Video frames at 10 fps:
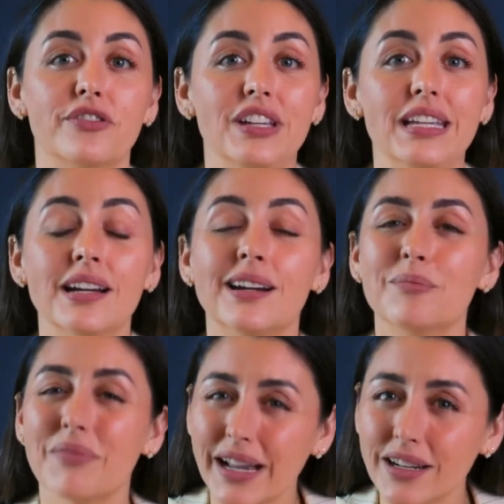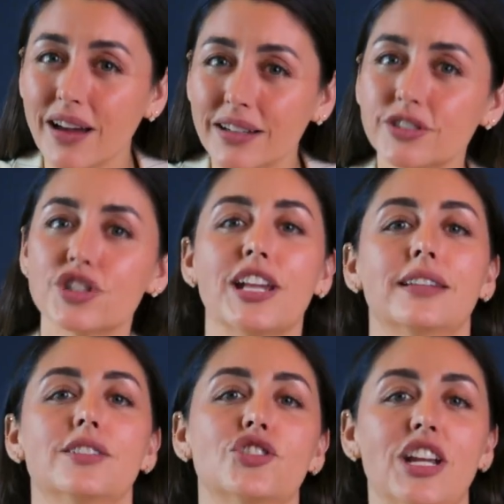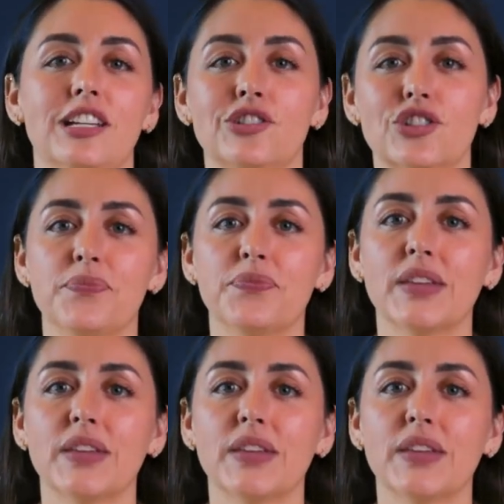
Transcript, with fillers: the feed might not understand this change